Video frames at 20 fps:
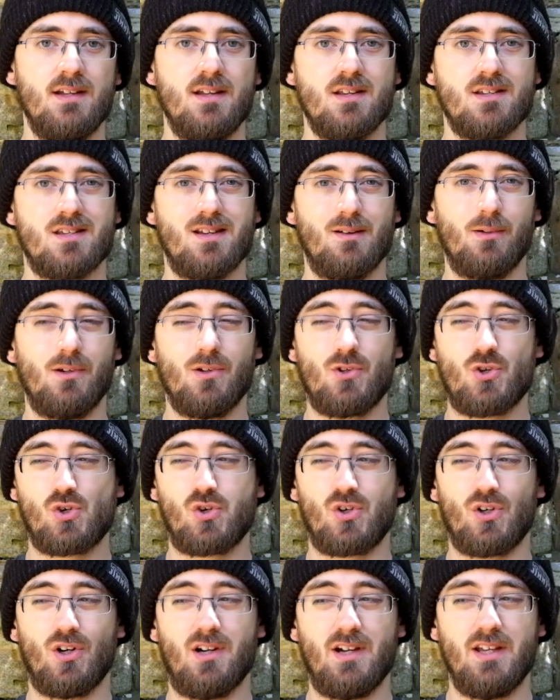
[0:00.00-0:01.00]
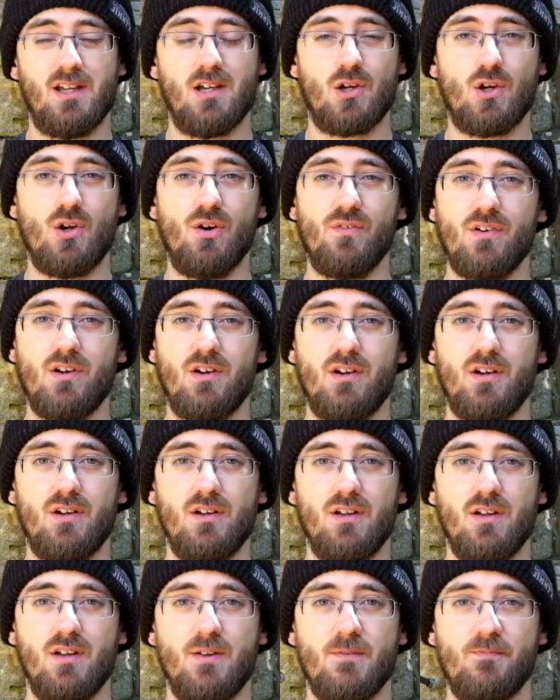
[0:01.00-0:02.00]
So I'm going to try and cover
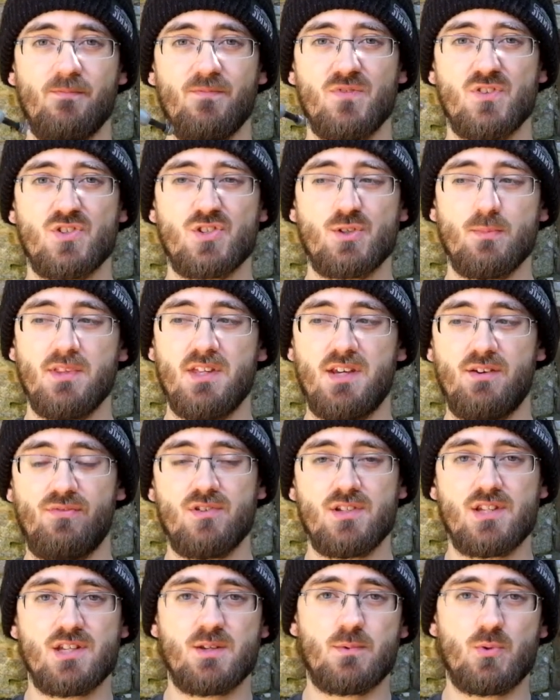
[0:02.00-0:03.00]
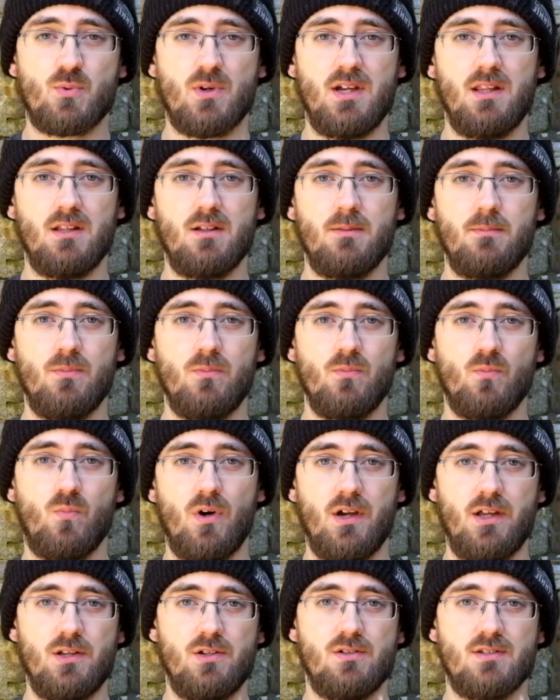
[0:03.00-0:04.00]
some of the differences between them,
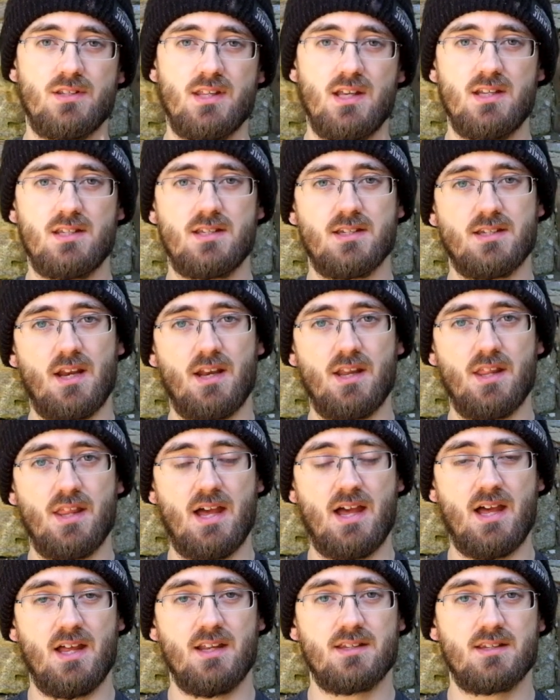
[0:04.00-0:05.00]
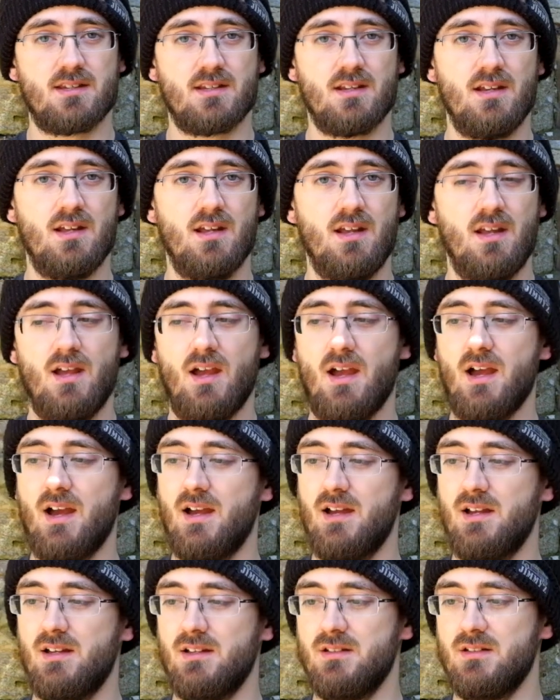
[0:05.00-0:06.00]
why you'd use this instead of that,
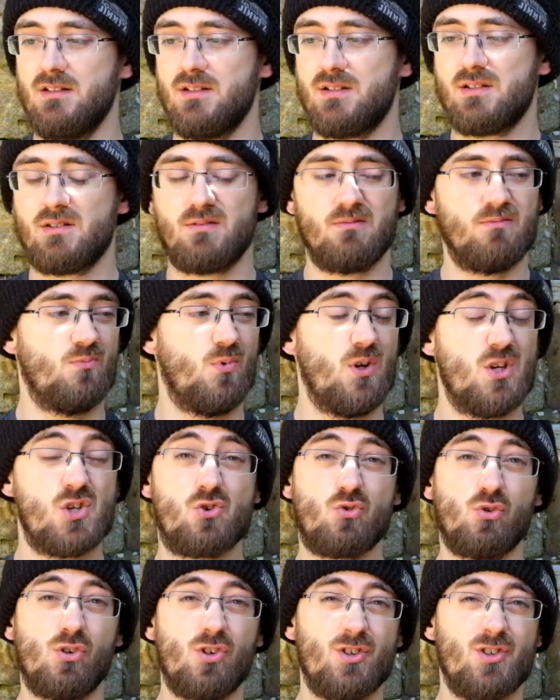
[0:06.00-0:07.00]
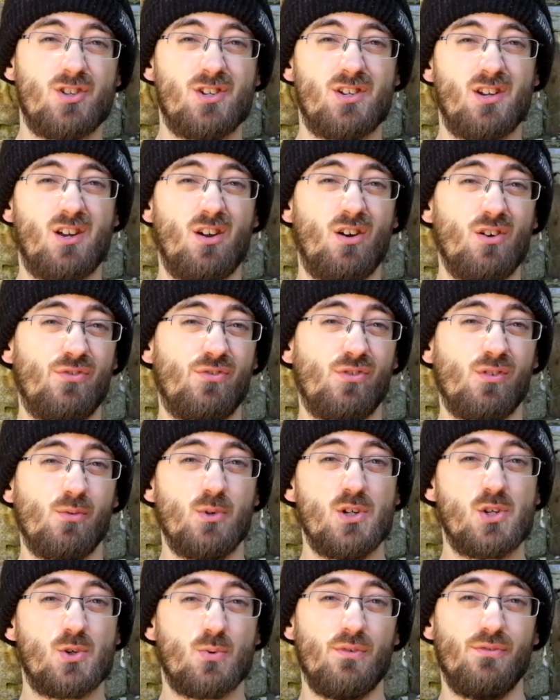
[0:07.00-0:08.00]
and which trucks to go for and
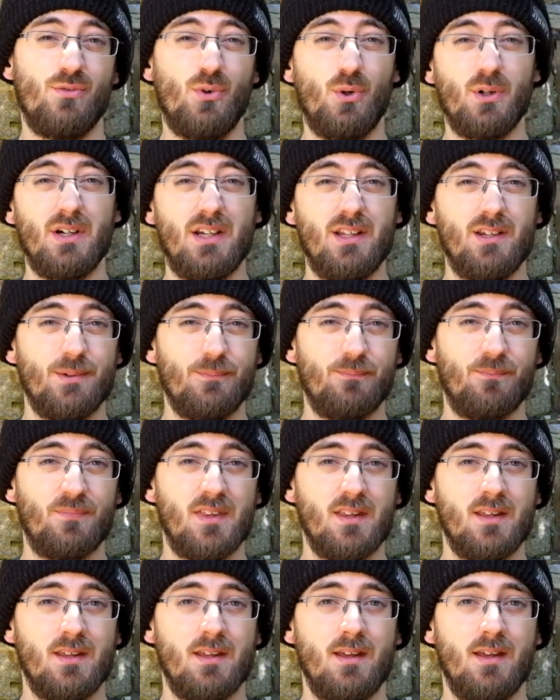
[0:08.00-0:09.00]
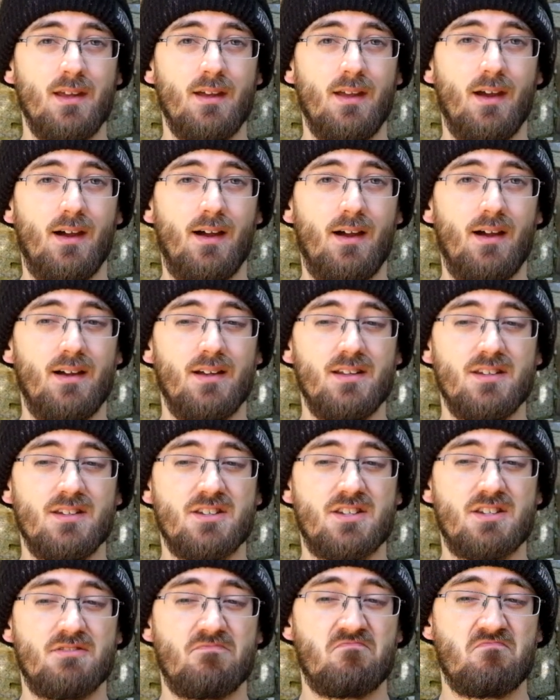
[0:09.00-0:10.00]
which to avoid.
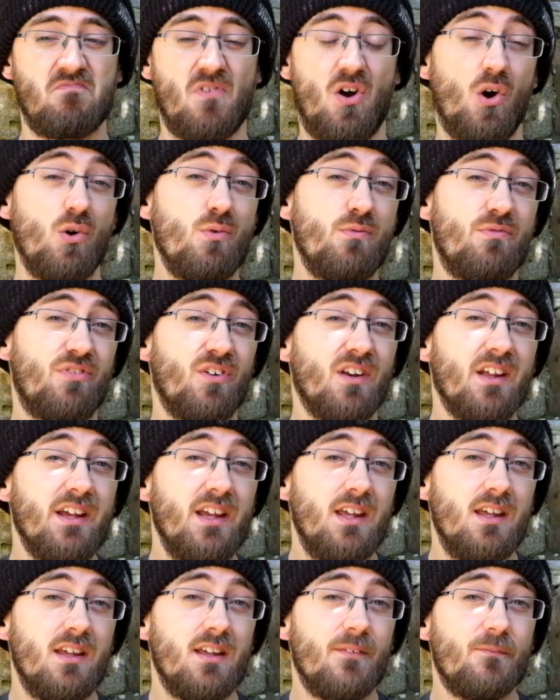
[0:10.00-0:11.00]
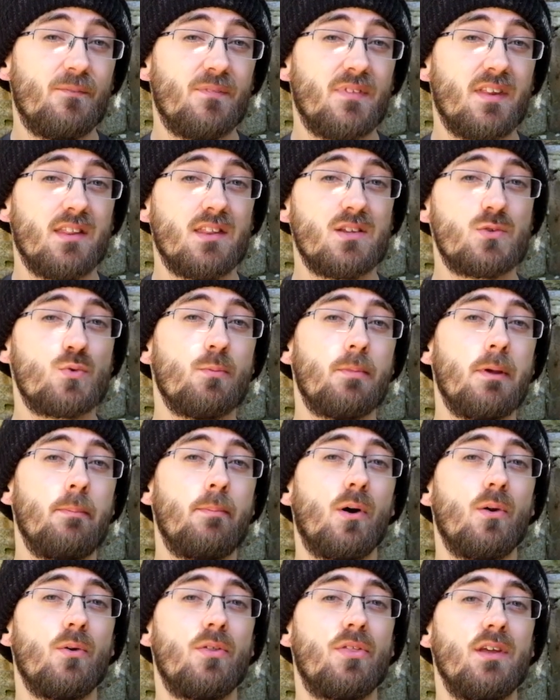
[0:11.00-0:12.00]
And hopefully this will be
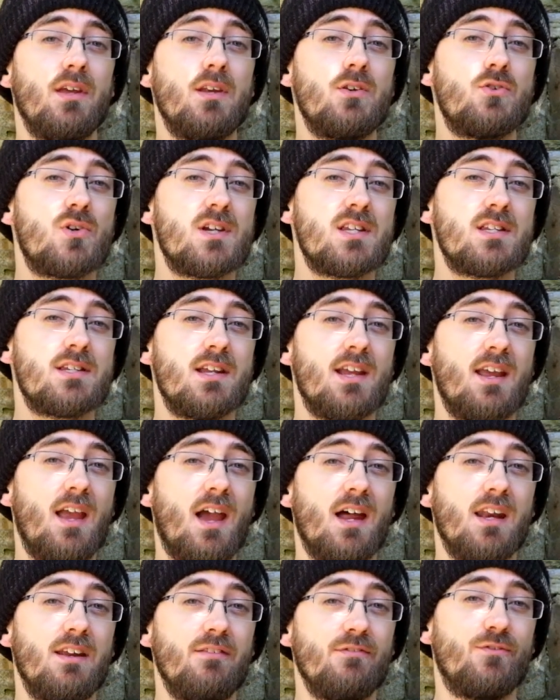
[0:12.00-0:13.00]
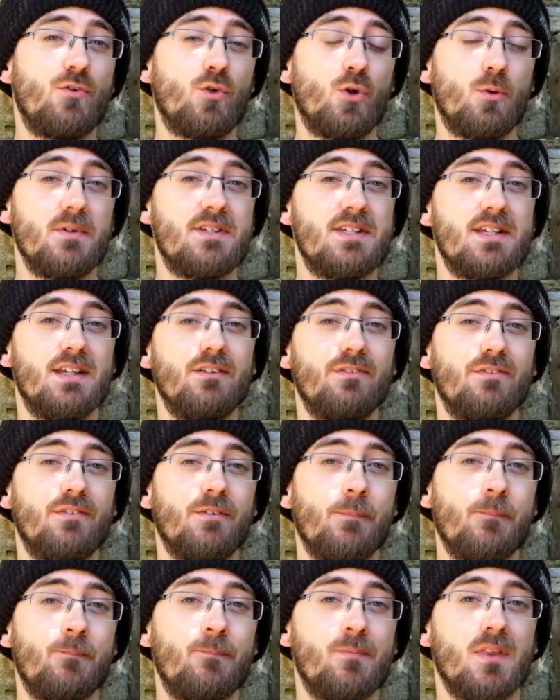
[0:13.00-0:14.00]
both interesting and informative,
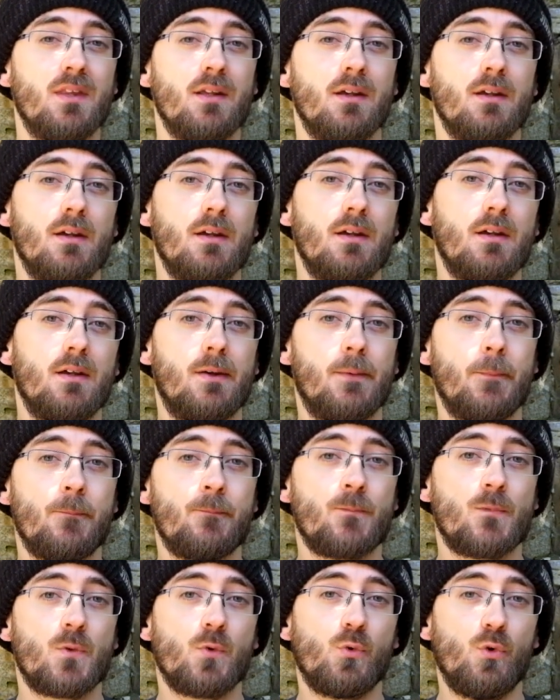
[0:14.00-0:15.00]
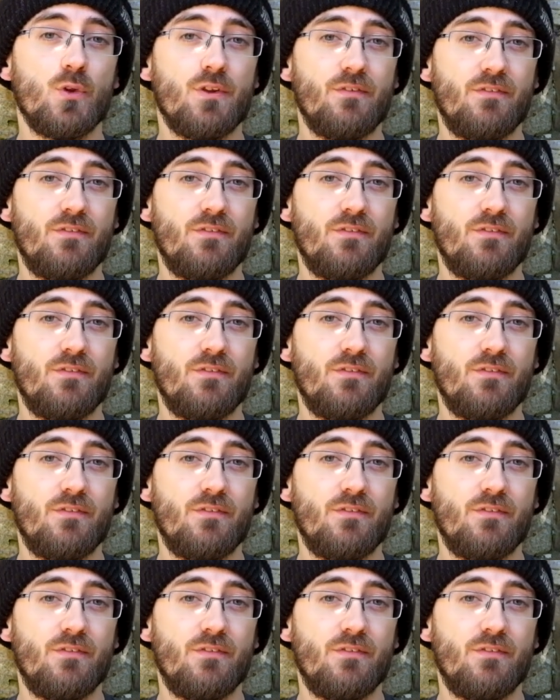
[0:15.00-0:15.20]
or at the